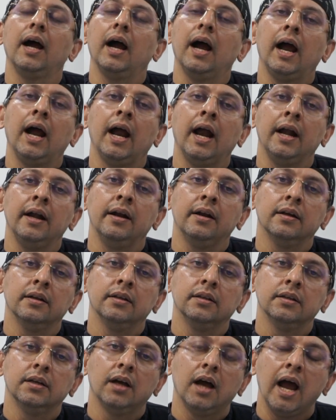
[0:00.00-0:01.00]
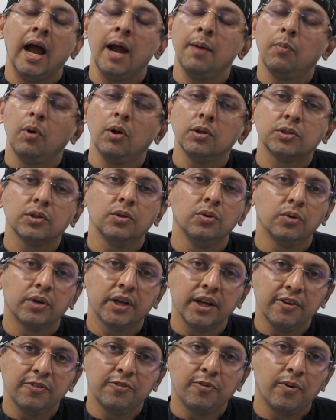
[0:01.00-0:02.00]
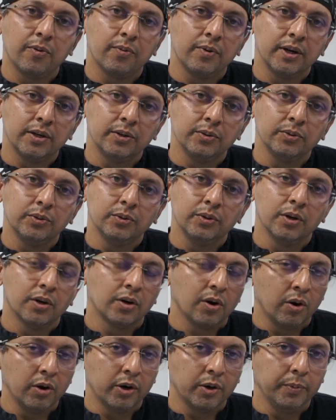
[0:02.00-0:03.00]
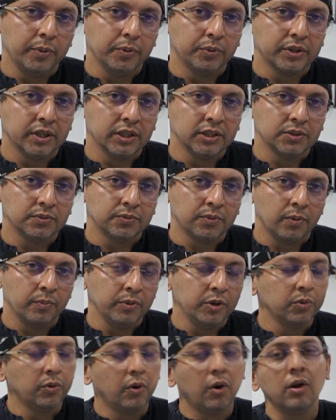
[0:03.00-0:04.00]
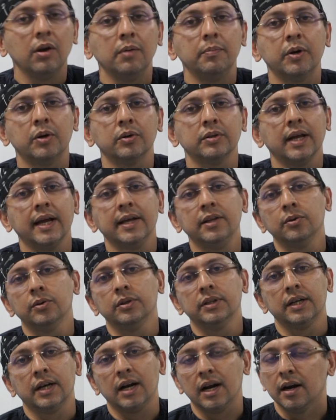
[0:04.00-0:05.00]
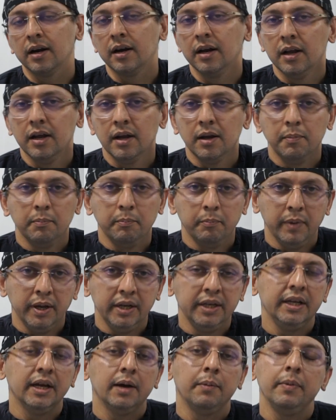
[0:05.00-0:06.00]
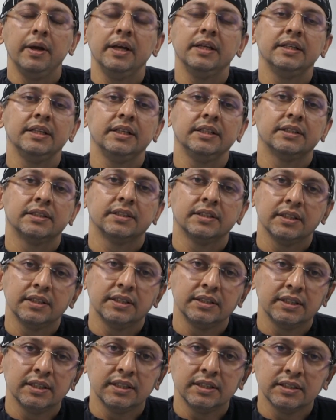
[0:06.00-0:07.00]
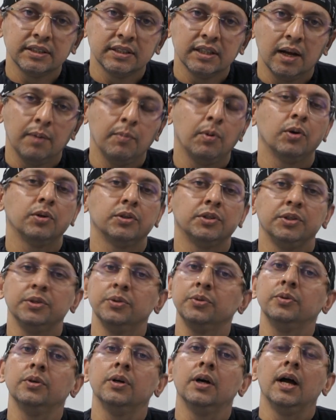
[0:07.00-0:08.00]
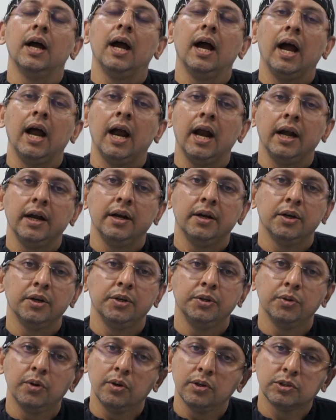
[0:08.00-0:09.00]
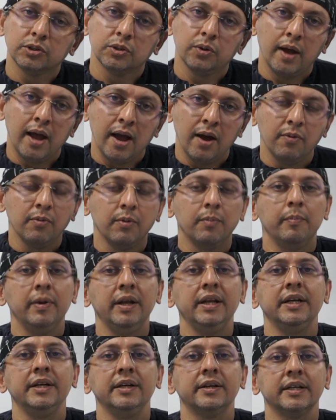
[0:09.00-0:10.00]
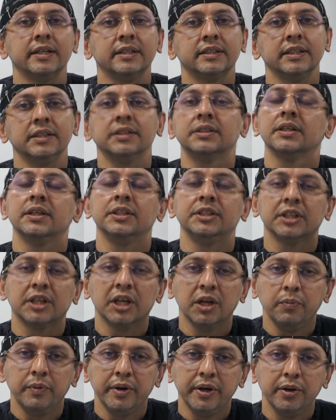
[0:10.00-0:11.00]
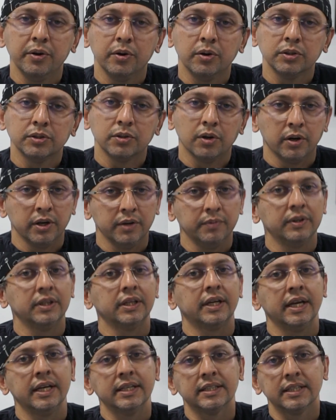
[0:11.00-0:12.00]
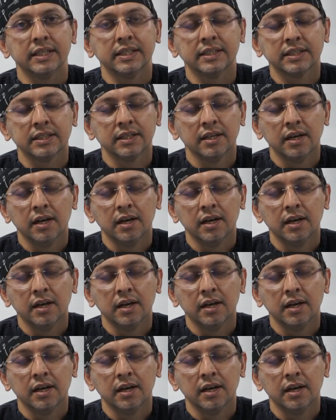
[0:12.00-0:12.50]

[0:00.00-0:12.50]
And uh, I am also looking forward to contributions from you all because I know there are many amazing surgeons amongst you and you also have many interesting surgical videos or even cases.